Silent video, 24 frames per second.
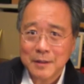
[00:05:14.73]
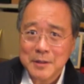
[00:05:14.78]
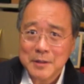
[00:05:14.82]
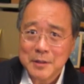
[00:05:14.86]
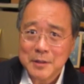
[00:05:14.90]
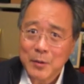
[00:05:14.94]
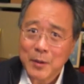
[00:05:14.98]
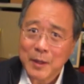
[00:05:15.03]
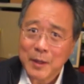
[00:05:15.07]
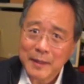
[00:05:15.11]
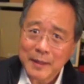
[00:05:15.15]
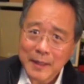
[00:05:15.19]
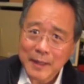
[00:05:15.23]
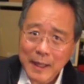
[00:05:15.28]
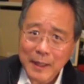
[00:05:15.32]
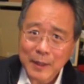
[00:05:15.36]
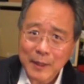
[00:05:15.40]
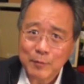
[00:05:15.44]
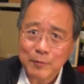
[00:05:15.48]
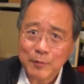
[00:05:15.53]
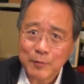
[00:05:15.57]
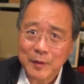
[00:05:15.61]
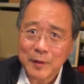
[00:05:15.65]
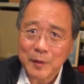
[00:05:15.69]
So I
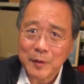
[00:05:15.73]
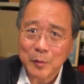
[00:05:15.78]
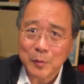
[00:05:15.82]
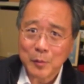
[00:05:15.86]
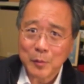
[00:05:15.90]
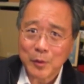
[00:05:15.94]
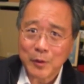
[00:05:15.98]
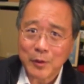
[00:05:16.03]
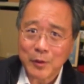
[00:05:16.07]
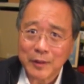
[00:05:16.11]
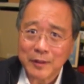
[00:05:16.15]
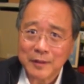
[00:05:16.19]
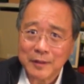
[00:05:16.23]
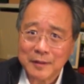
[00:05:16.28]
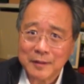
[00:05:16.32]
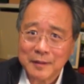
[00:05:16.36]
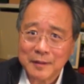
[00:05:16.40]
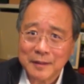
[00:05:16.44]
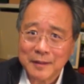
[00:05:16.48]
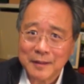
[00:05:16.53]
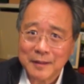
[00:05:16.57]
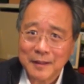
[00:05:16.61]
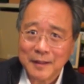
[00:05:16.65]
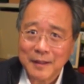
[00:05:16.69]
thank you for the award.
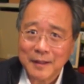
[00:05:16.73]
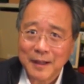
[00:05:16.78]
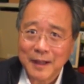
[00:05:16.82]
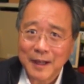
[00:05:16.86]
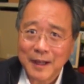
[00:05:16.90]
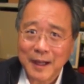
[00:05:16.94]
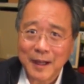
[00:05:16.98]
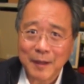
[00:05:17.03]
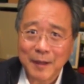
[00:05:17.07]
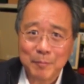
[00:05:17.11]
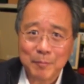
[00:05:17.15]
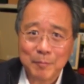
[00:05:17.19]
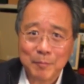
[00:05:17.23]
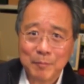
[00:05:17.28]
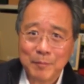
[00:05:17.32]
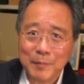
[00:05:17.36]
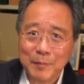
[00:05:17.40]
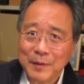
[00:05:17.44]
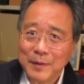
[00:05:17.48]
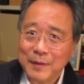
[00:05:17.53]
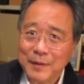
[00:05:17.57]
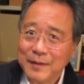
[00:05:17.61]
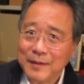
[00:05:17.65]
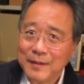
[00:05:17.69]

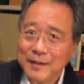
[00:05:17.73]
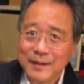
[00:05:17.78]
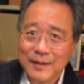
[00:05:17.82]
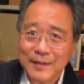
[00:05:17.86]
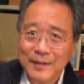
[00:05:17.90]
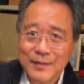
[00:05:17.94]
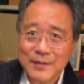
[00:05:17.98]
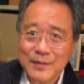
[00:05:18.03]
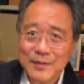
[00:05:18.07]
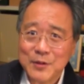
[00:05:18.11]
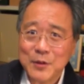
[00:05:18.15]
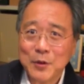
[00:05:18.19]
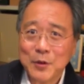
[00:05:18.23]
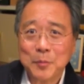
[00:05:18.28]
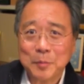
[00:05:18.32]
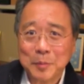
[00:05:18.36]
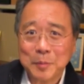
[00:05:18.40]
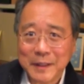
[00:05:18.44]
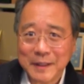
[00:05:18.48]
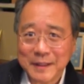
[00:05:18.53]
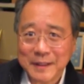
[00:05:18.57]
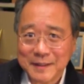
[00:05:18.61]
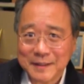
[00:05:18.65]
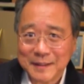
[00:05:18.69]
I'm so
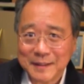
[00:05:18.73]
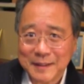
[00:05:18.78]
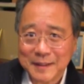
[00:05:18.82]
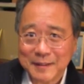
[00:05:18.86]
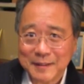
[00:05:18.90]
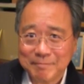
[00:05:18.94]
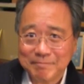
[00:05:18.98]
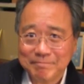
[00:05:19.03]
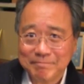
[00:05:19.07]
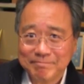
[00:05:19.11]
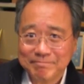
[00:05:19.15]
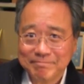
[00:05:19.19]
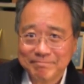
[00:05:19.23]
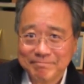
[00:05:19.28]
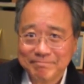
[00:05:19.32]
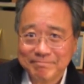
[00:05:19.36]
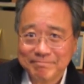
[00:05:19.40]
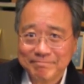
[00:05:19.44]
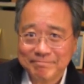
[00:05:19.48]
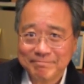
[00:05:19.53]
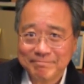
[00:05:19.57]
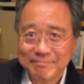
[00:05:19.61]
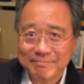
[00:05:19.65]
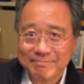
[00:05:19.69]
pleased.
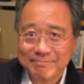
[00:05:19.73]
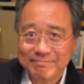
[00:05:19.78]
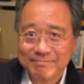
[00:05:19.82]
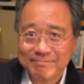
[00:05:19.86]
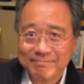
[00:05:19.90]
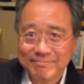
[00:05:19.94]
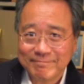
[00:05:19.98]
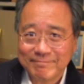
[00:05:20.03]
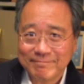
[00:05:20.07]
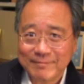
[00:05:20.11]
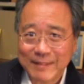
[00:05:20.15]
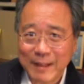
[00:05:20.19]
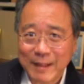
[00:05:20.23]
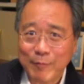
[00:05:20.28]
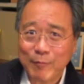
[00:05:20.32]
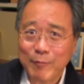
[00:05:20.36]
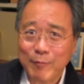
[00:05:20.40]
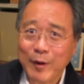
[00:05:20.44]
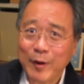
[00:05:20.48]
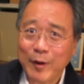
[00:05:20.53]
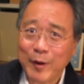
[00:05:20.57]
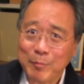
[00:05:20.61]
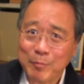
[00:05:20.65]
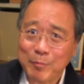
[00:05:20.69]
I'm
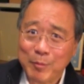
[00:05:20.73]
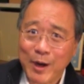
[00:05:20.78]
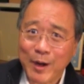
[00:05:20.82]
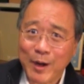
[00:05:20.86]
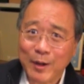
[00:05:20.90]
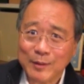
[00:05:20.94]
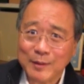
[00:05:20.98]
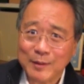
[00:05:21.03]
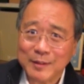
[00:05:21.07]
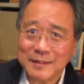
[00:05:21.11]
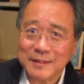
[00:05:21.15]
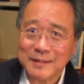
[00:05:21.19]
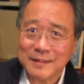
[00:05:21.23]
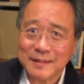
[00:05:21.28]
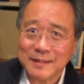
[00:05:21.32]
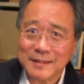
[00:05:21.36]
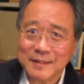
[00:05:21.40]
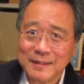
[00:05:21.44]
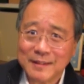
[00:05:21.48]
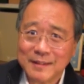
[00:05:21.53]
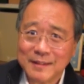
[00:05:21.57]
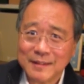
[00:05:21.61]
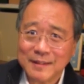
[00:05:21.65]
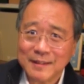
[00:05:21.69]
very proud.
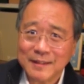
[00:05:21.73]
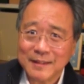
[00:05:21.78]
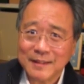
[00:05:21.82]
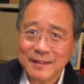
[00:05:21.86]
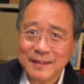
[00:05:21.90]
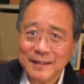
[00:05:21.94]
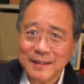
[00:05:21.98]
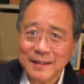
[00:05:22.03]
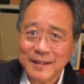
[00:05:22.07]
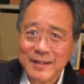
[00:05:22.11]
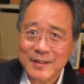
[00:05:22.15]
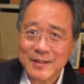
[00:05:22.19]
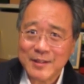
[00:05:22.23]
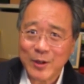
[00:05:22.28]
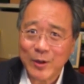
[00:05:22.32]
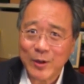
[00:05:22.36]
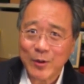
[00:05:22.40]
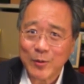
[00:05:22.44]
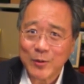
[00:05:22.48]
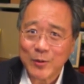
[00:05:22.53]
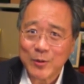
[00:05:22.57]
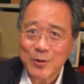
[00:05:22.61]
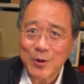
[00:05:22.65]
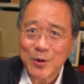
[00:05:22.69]

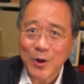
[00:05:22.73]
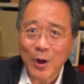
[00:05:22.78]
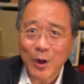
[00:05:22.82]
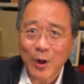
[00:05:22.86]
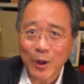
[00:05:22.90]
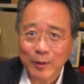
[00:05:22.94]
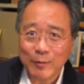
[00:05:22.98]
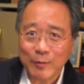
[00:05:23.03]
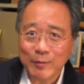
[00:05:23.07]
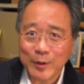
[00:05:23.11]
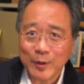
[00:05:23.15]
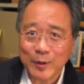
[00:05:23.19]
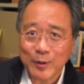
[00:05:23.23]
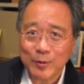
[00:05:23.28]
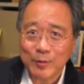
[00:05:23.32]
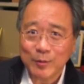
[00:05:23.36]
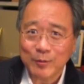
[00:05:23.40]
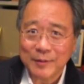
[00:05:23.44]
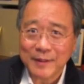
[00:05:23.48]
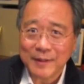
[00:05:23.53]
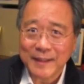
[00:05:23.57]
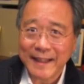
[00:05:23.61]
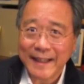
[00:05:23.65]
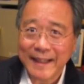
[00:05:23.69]
So to all of
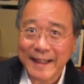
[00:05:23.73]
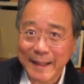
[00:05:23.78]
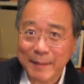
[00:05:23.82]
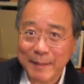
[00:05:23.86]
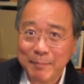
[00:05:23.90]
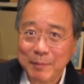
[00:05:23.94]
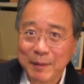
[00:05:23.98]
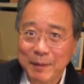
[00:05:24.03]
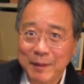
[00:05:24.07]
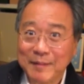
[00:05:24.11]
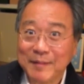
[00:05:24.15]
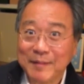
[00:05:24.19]
you, keep